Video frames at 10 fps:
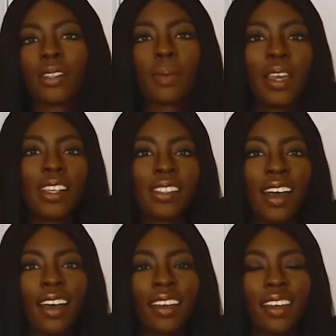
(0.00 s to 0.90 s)
It's a piece
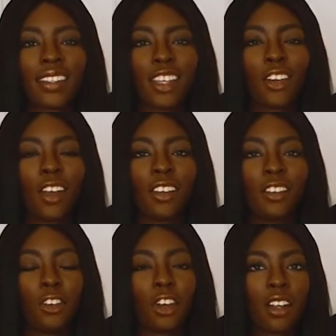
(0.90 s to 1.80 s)
that is in your, in
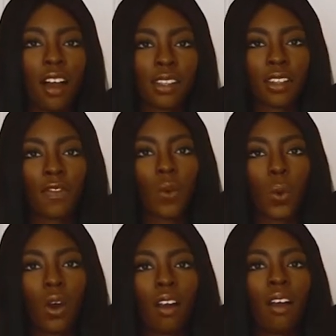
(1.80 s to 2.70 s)
your closet
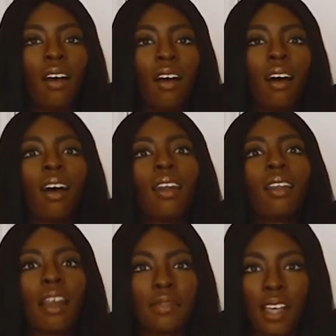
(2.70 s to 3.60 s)
for a
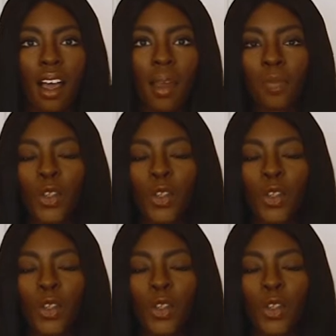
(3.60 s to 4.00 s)
lifetime.